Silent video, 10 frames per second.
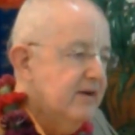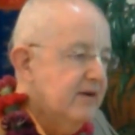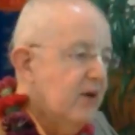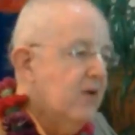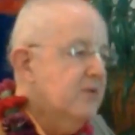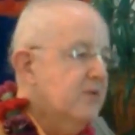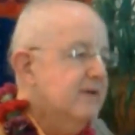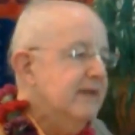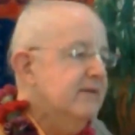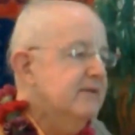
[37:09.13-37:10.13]
O
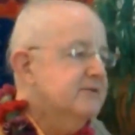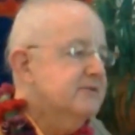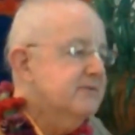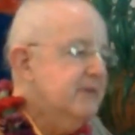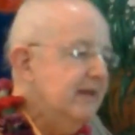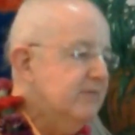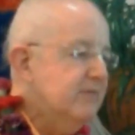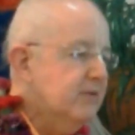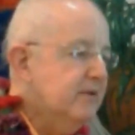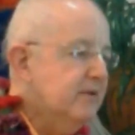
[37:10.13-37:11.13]
Great One, O Supreme
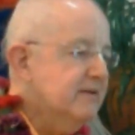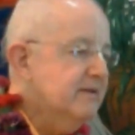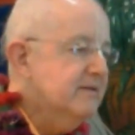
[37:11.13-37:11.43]
Lord,